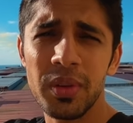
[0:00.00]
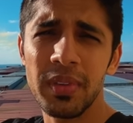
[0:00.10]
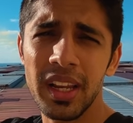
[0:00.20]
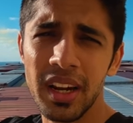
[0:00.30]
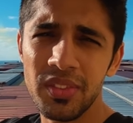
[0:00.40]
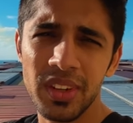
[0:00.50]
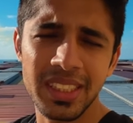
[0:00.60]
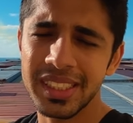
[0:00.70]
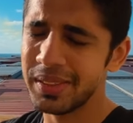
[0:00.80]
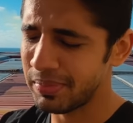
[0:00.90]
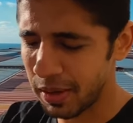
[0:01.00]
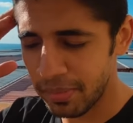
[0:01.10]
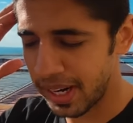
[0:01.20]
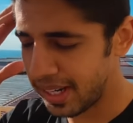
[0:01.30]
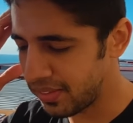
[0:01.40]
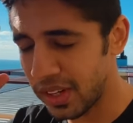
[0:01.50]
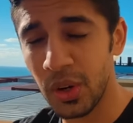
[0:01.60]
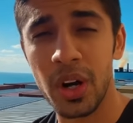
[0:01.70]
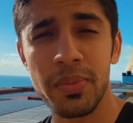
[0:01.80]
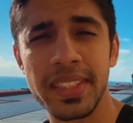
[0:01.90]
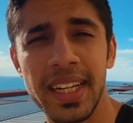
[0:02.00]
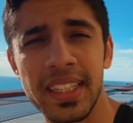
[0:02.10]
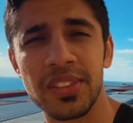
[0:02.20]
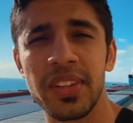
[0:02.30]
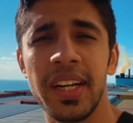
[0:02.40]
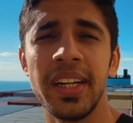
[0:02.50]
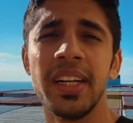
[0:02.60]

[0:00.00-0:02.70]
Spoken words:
with my loved ones, my mind will not be satisfied.